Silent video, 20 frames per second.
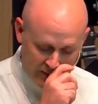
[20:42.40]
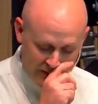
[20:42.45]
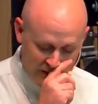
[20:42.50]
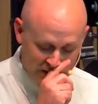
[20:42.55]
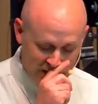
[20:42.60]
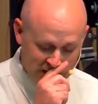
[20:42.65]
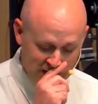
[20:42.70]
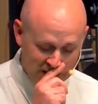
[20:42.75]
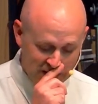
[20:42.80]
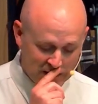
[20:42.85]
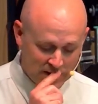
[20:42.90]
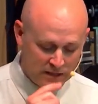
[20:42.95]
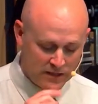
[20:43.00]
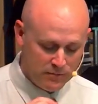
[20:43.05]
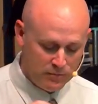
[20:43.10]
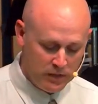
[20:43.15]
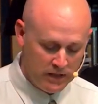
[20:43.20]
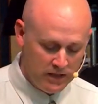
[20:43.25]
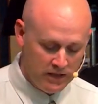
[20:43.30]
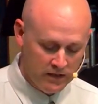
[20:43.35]
When Jesus
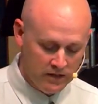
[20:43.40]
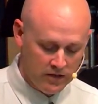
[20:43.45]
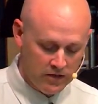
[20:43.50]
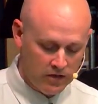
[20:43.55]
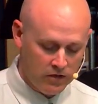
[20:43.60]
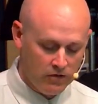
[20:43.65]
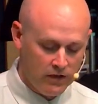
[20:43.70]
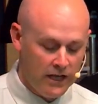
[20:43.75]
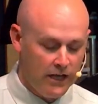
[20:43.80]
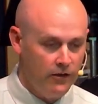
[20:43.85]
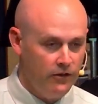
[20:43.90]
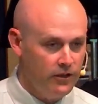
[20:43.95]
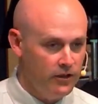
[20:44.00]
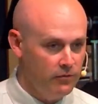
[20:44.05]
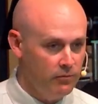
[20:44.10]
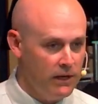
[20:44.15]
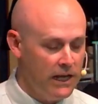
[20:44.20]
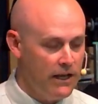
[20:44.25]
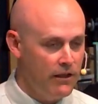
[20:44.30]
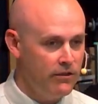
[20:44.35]
is speaking to the crowd
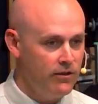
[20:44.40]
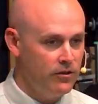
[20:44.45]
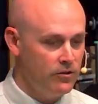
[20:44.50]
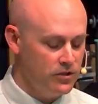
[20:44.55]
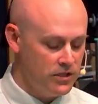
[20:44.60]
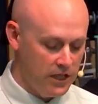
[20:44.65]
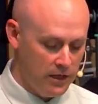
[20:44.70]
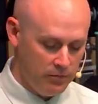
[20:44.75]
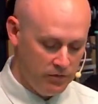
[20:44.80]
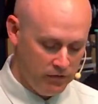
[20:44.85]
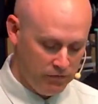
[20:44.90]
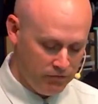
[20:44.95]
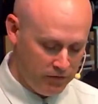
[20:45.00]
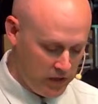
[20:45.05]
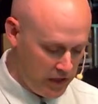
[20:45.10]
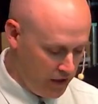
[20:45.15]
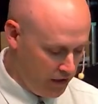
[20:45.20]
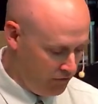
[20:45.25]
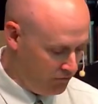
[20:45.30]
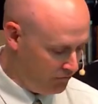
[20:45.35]
in Matthew chapter
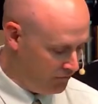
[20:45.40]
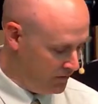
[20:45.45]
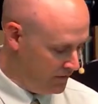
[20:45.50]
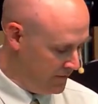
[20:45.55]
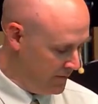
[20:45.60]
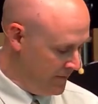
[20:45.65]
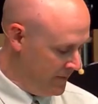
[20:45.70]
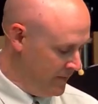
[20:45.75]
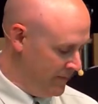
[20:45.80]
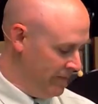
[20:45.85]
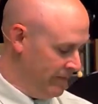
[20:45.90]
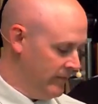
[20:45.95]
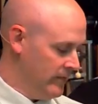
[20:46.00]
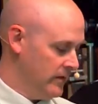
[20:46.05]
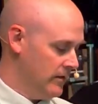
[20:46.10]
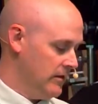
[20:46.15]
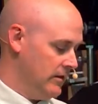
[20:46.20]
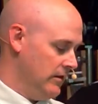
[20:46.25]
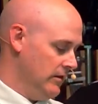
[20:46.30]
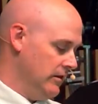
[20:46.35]
5,
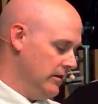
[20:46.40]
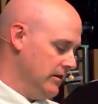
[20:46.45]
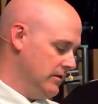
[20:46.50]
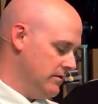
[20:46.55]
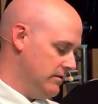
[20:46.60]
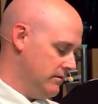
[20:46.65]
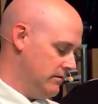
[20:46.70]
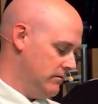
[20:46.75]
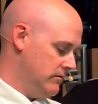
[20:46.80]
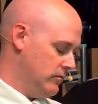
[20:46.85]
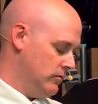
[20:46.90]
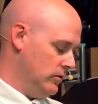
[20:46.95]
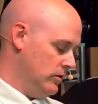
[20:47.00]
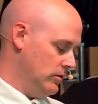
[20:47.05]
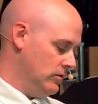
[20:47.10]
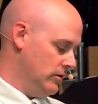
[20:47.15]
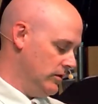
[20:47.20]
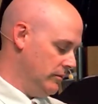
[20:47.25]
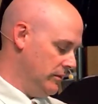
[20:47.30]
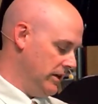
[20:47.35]
and
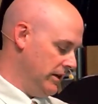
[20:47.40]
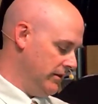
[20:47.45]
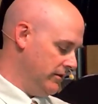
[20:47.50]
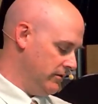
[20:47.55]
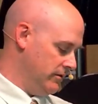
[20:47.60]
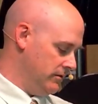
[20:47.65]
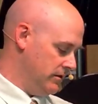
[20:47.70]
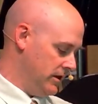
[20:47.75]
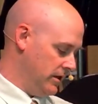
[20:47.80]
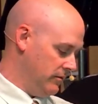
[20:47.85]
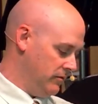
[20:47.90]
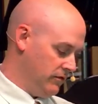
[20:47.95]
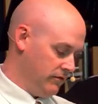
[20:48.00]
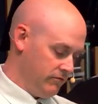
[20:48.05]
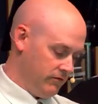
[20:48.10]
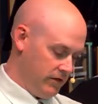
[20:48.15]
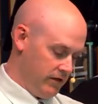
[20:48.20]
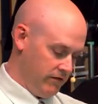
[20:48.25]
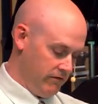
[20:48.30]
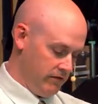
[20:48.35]
we'll go to Matthew
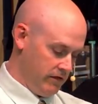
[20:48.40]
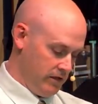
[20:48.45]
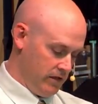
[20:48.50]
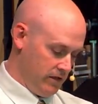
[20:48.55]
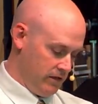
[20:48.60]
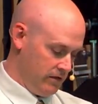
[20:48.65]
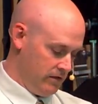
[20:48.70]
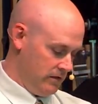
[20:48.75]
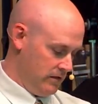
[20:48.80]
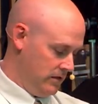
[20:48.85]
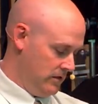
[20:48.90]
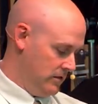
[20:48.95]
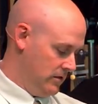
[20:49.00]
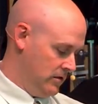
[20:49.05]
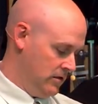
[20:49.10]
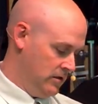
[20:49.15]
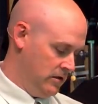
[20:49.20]
chapter 5 next.